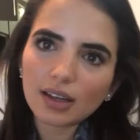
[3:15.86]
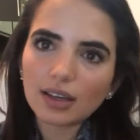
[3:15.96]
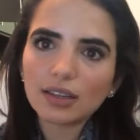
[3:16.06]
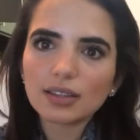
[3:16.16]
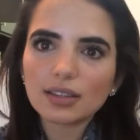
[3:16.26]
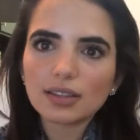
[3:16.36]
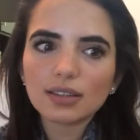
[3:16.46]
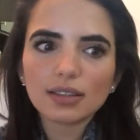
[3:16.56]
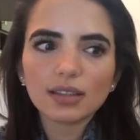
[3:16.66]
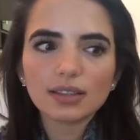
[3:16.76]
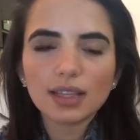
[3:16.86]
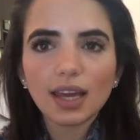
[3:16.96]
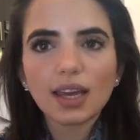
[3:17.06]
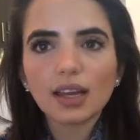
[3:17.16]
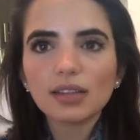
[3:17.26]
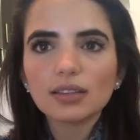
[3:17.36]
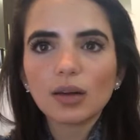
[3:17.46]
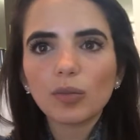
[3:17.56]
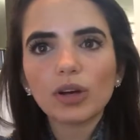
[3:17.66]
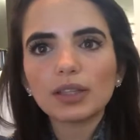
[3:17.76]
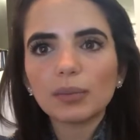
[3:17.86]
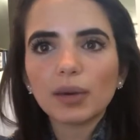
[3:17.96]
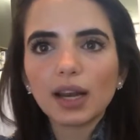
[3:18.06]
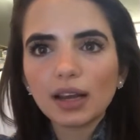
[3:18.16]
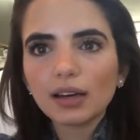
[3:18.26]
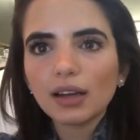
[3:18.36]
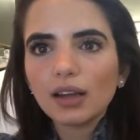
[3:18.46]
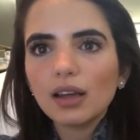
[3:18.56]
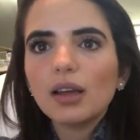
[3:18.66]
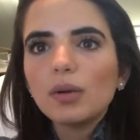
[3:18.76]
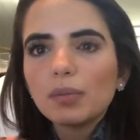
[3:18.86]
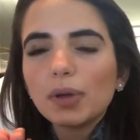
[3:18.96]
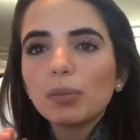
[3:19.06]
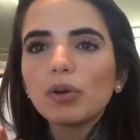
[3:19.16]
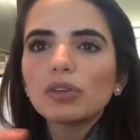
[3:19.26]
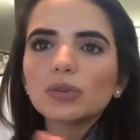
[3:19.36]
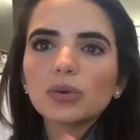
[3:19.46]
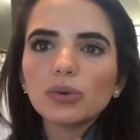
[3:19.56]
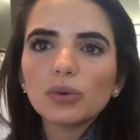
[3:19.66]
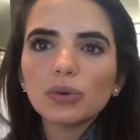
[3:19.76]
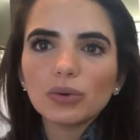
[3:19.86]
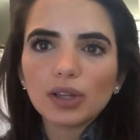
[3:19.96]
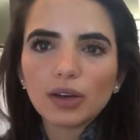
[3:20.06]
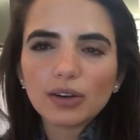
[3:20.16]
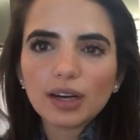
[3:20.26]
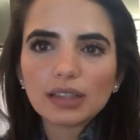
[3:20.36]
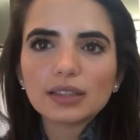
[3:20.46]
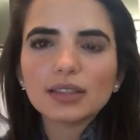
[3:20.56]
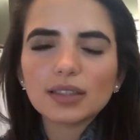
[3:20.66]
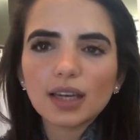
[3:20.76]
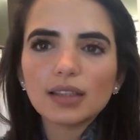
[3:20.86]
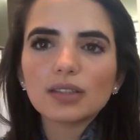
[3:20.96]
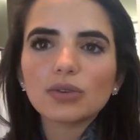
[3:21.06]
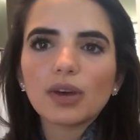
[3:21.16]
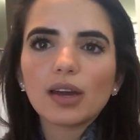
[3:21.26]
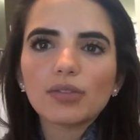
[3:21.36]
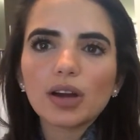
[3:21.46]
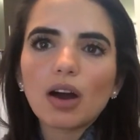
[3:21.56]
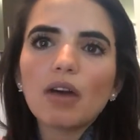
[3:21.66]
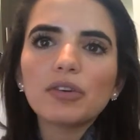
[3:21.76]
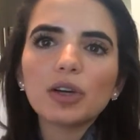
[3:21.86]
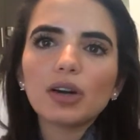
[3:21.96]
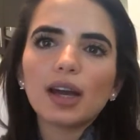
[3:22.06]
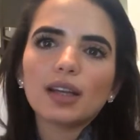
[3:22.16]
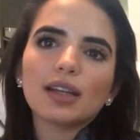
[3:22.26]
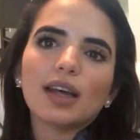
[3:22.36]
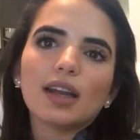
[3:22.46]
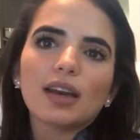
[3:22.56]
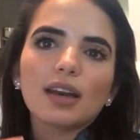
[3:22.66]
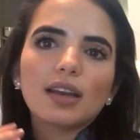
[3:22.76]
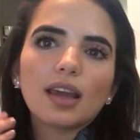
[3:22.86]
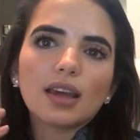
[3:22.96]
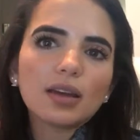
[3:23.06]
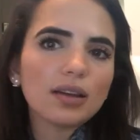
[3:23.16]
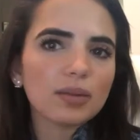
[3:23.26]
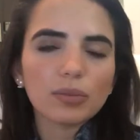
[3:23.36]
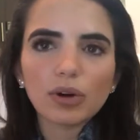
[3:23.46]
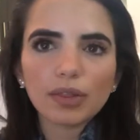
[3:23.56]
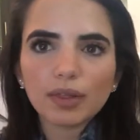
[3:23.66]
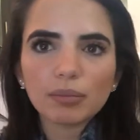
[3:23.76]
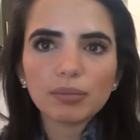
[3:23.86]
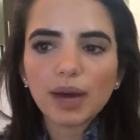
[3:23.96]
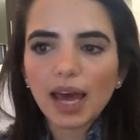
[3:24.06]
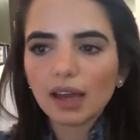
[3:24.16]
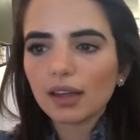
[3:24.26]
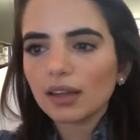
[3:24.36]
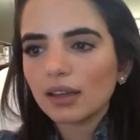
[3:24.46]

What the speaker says: is taking some Guatemalan people to the United States to get recovered, and then they brought them back.